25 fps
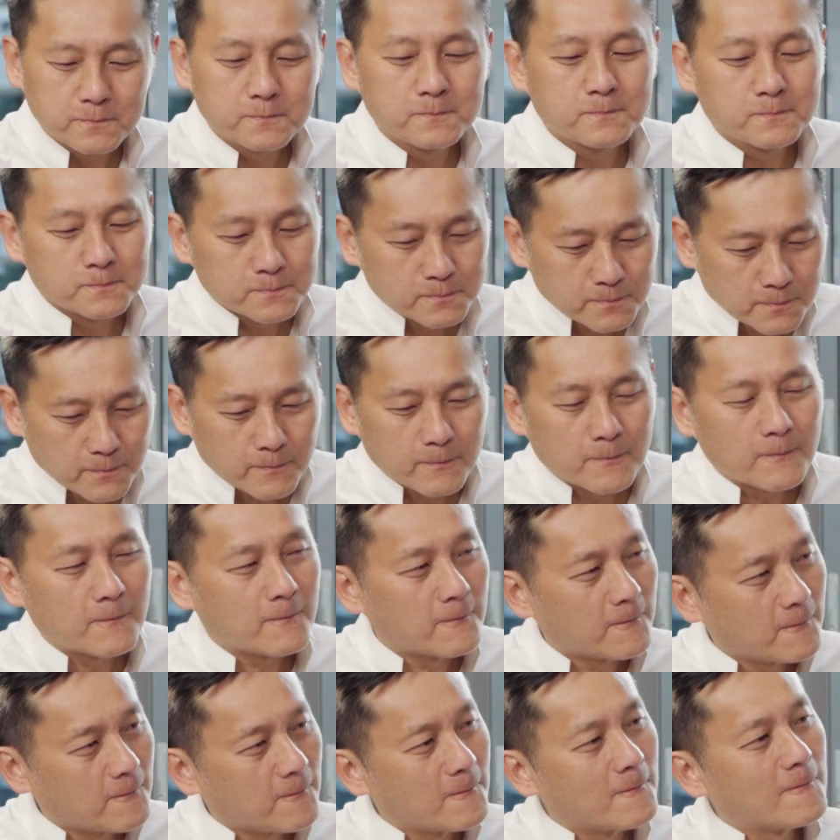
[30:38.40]
to
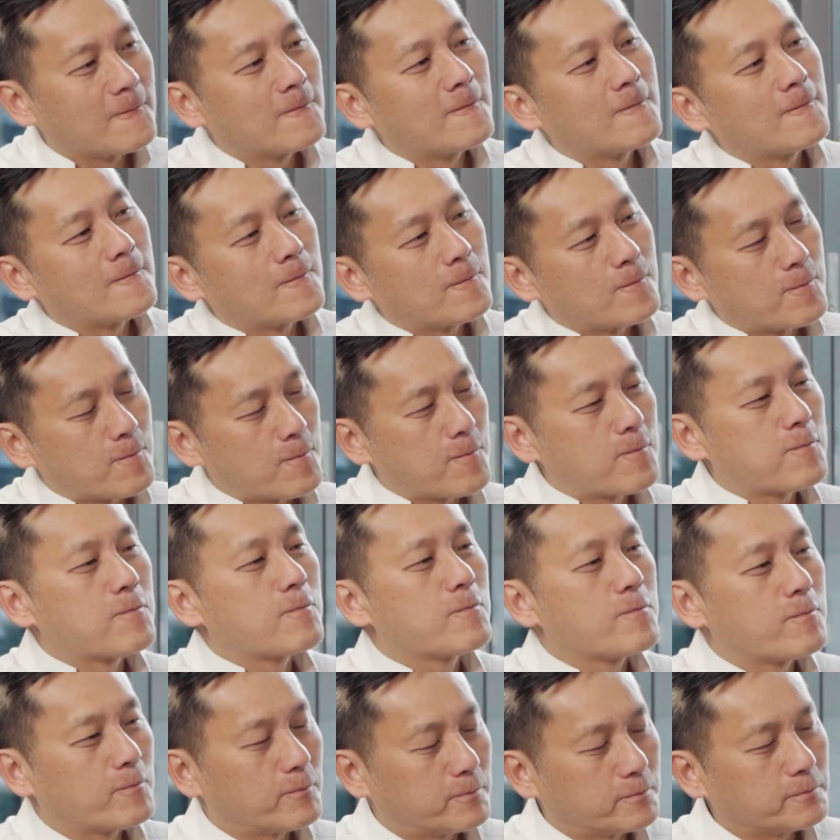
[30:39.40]
value-based care and
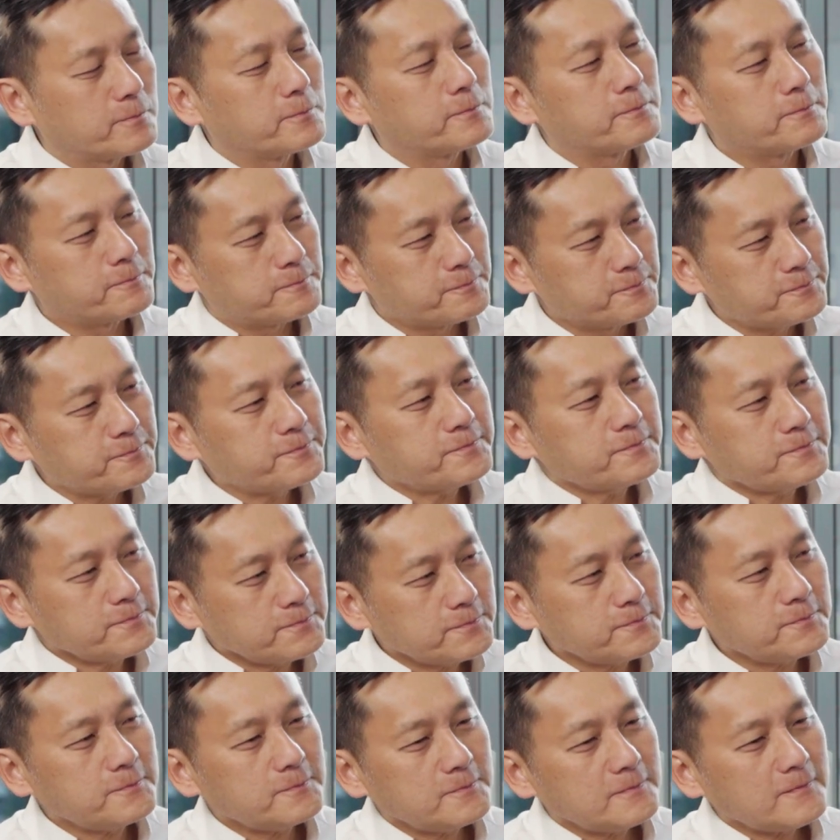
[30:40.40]
value-based
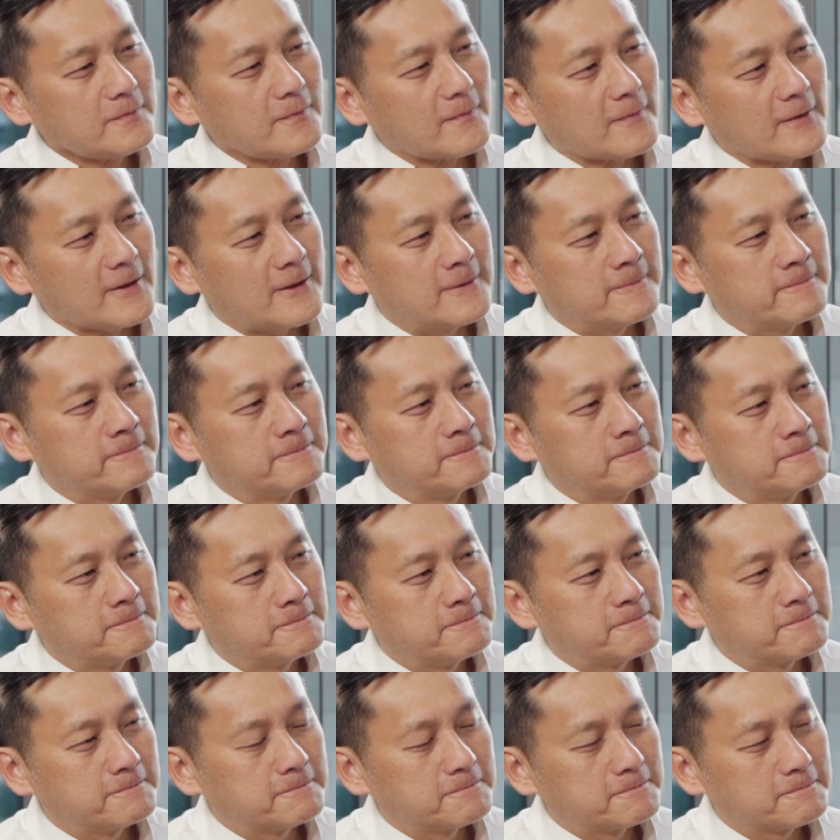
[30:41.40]
outcomes.
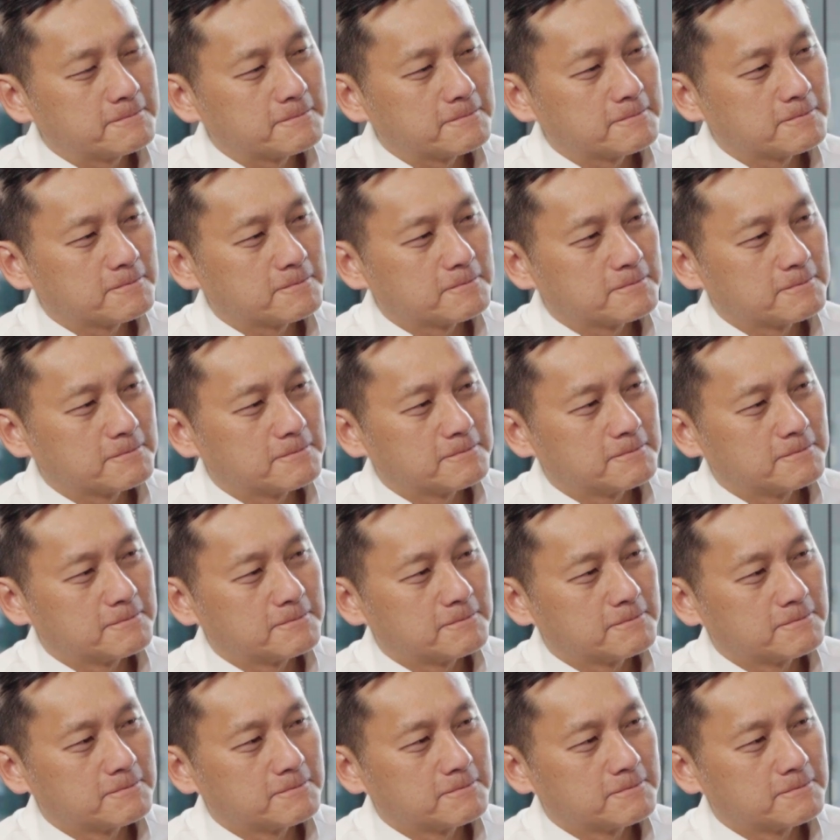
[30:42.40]
Can you tell us a